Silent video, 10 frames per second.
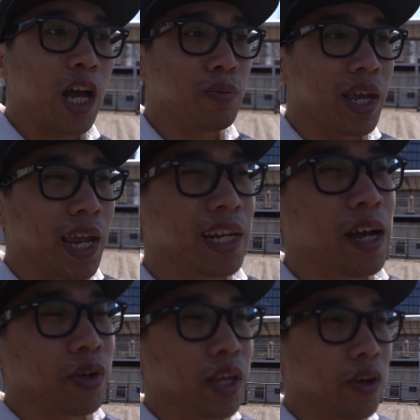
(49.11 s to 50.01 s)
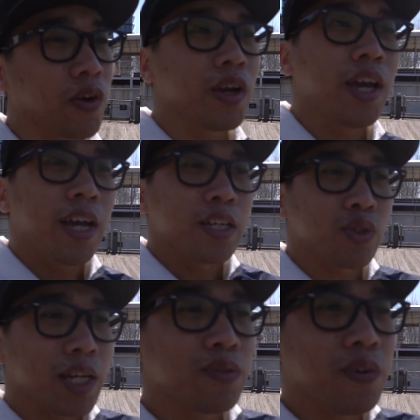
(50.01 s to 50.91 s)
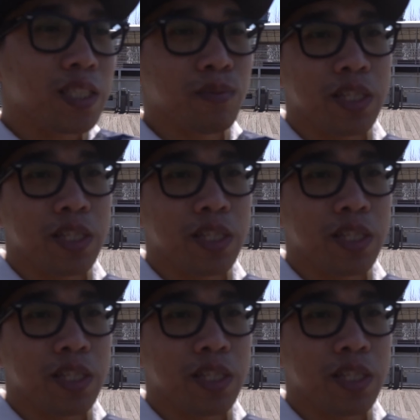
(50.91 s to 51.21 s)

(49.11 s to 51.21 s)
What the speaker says: I'll be hanging out here, trying to find some